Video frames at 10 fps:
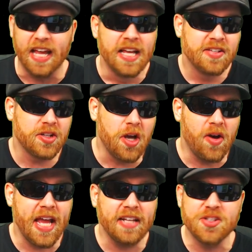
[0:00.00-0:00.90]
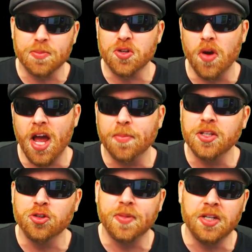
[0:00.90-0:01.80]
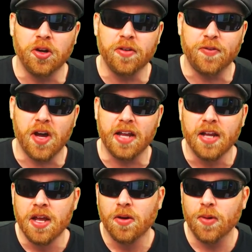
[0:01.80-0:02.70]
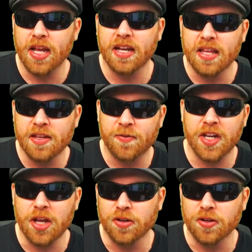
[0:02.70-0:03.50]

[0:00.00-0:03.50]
So go ahead, subscribe, and you'll be notified when the video